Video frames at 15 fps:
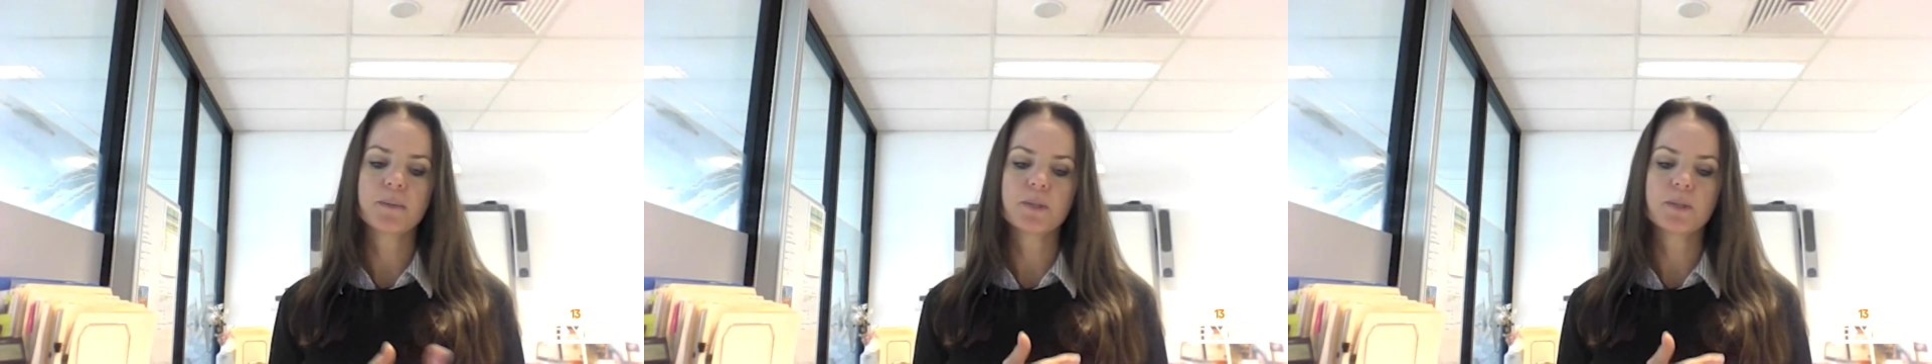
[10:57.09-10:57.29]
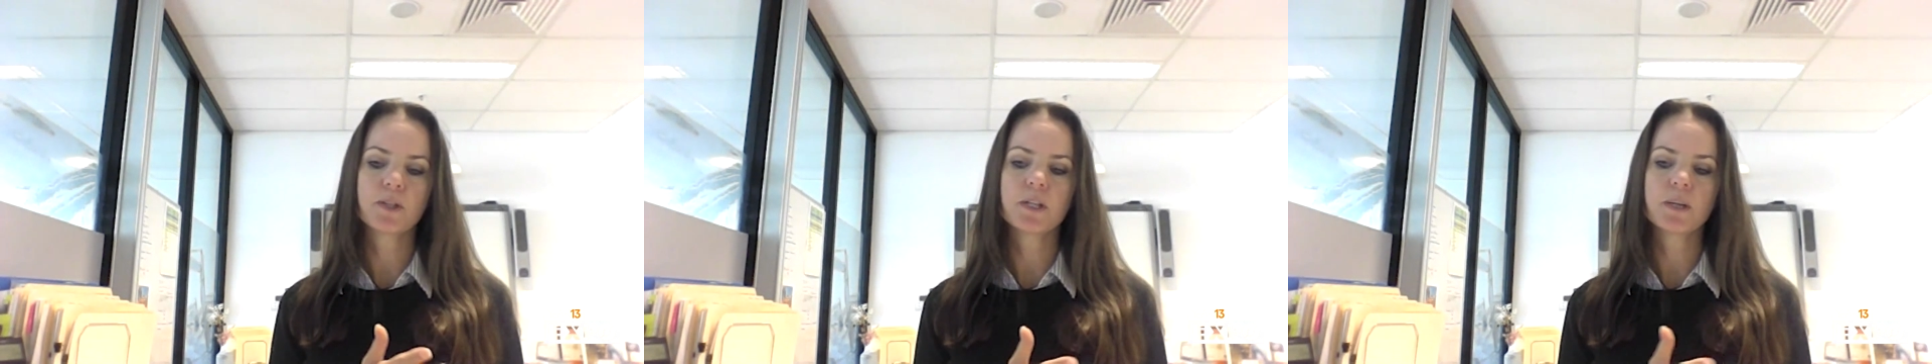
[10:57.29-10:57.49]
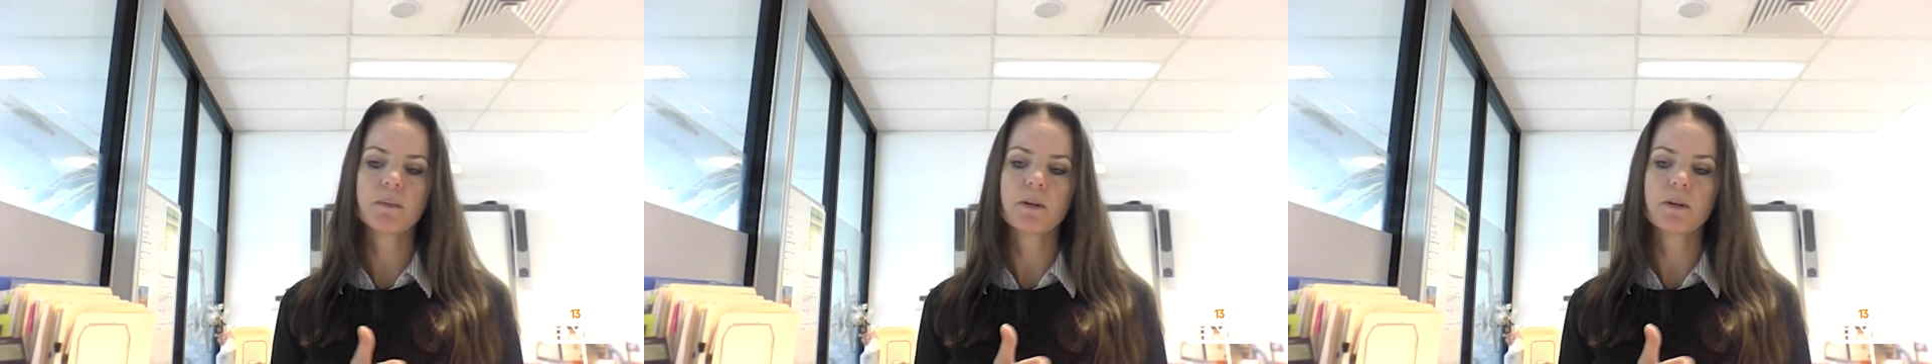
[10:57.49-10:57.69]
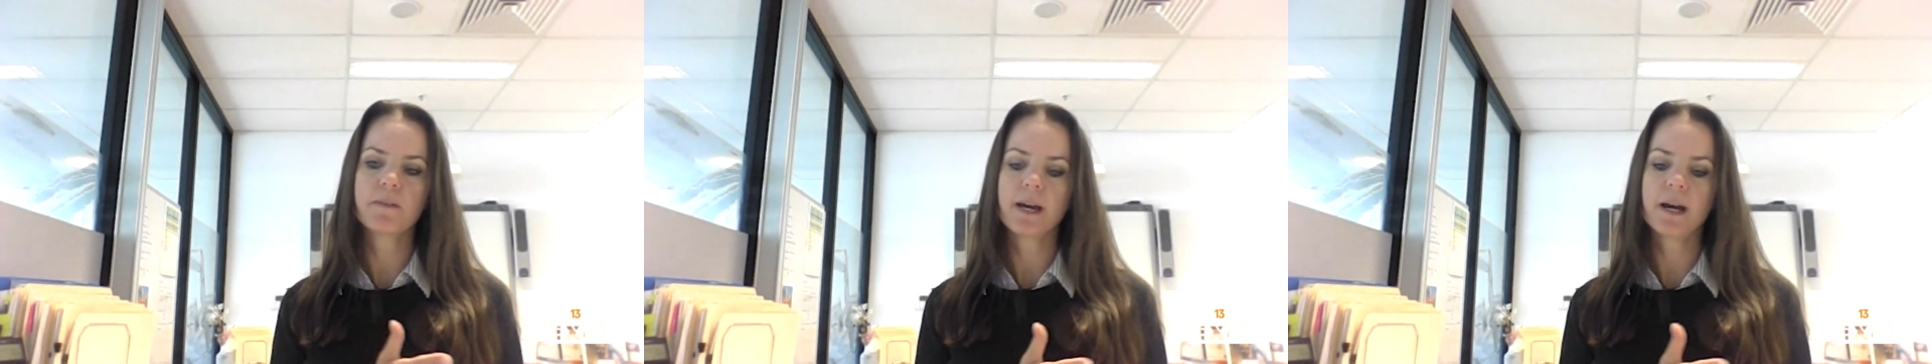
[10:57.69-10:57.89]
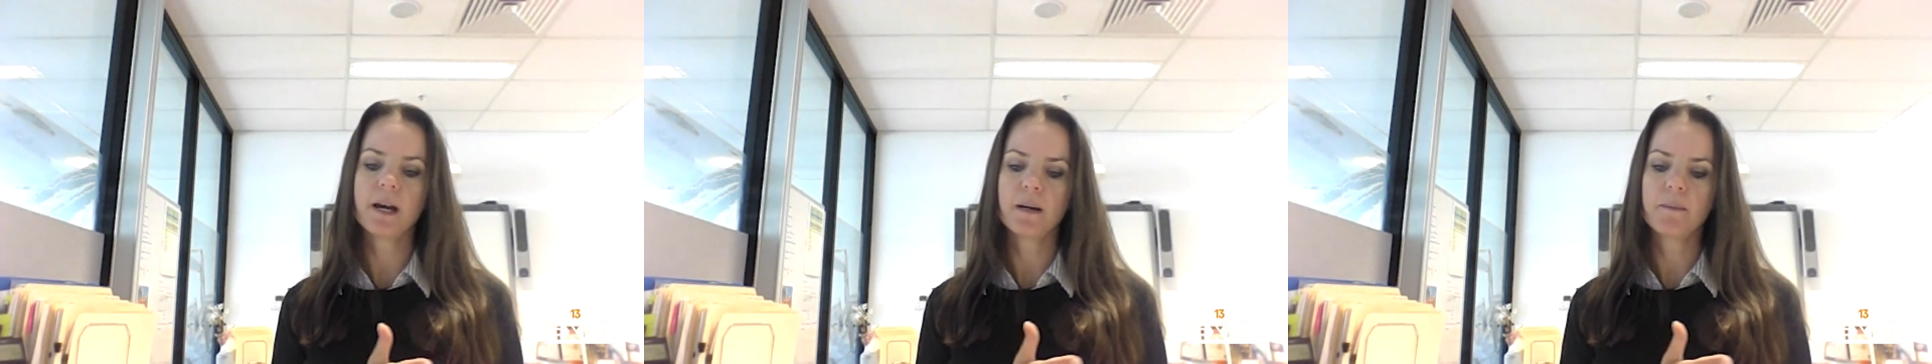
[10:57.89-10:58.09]
So you can move
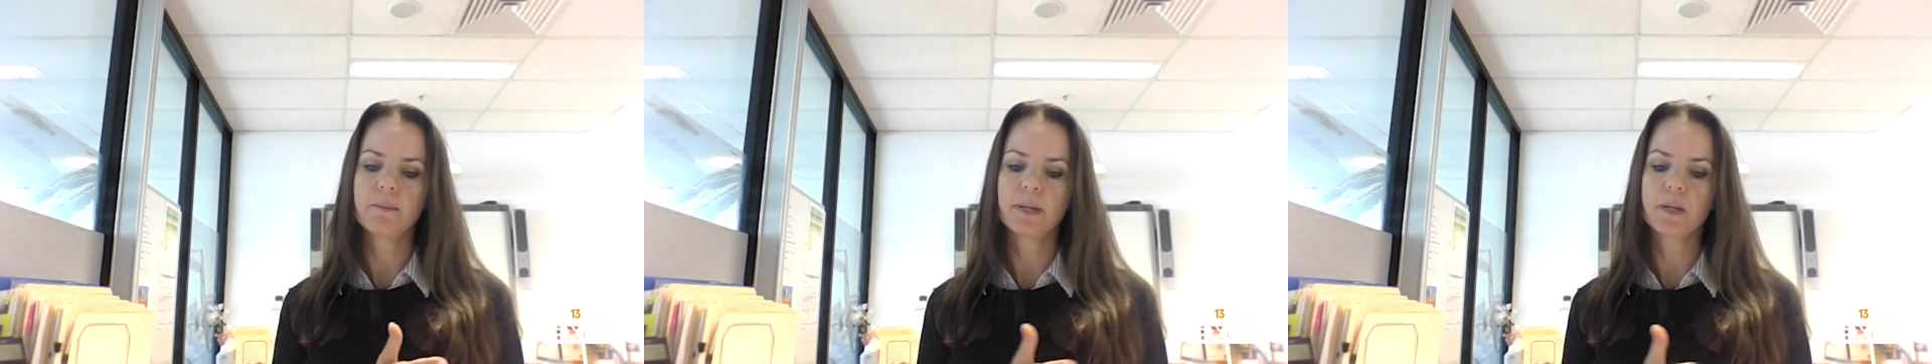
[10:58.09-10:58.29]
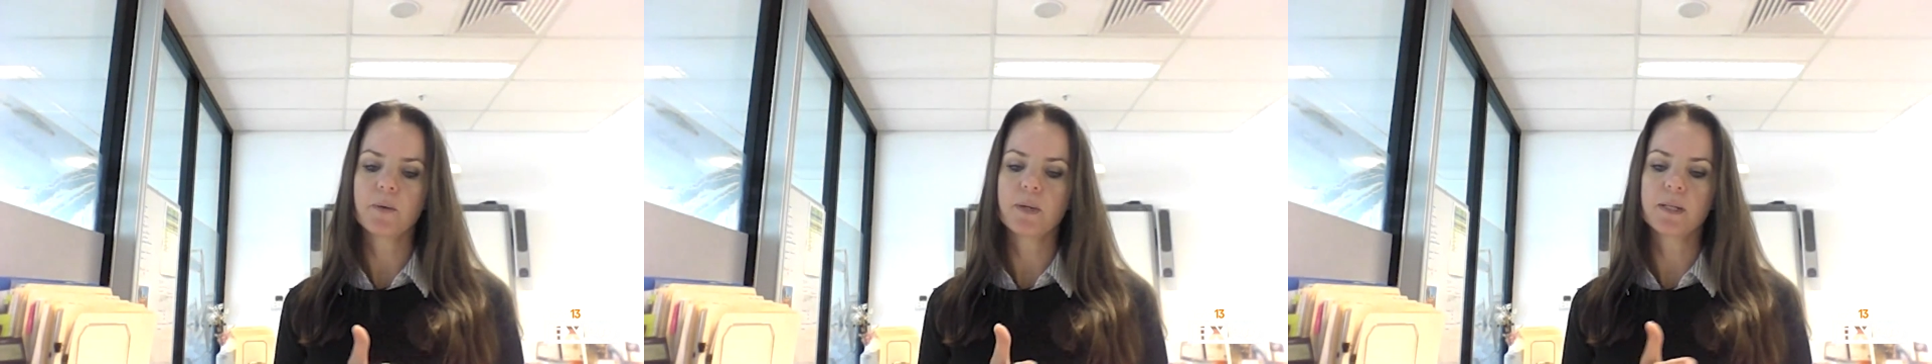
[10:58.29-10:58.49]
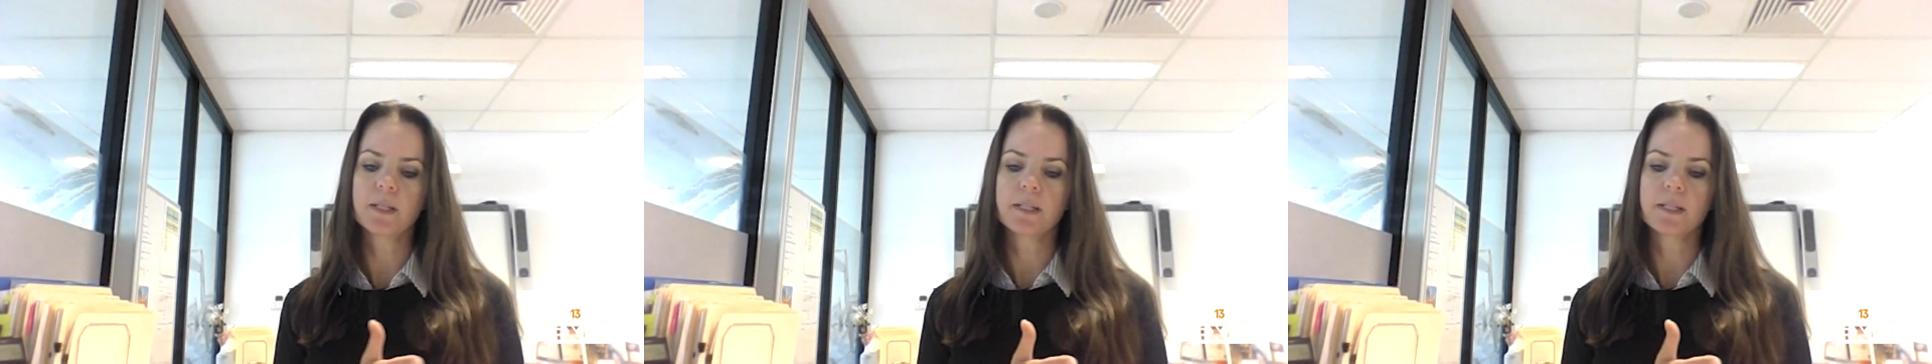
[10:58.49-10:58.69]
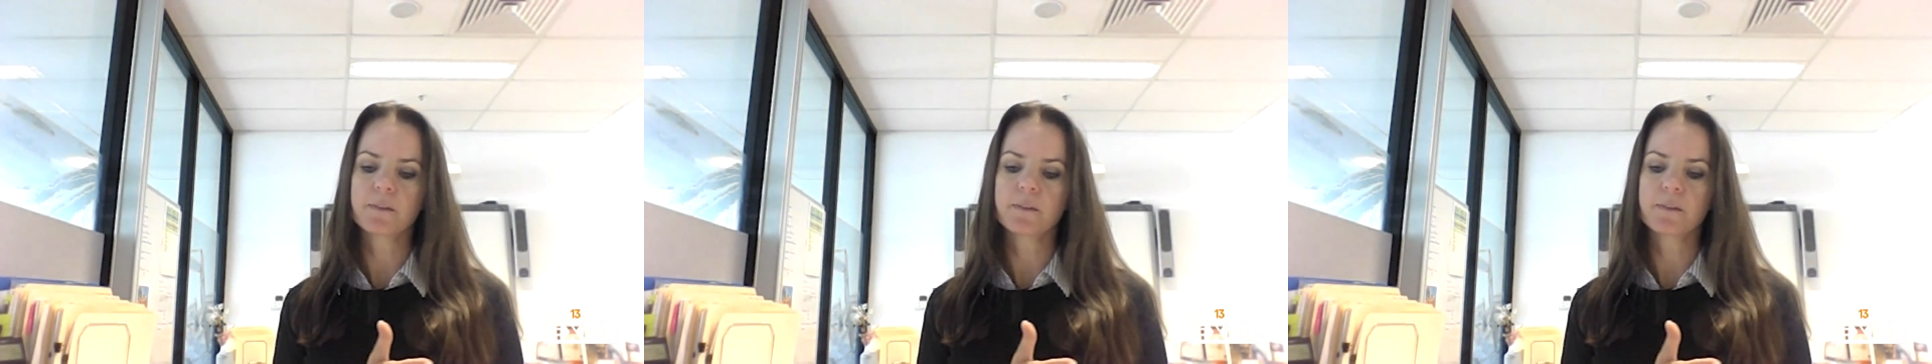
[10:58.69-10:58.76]
out pretty quickly